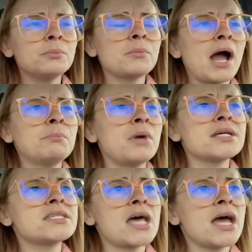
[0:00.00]
I
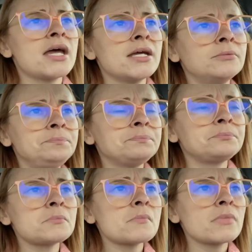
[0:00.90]
must say,
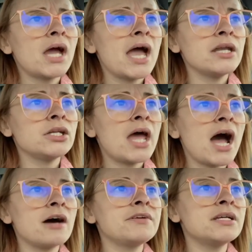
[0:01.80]

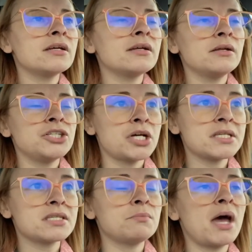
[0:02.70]
having
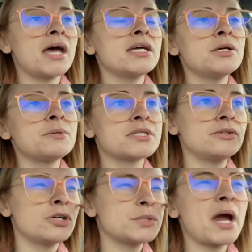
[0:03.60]
just met, it was a
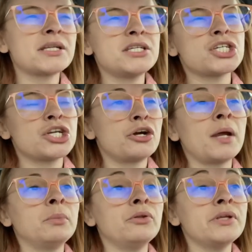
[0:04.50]
nurse practitioner,
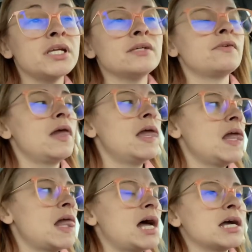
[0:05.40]
I believe,
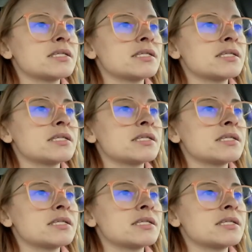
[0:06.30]
because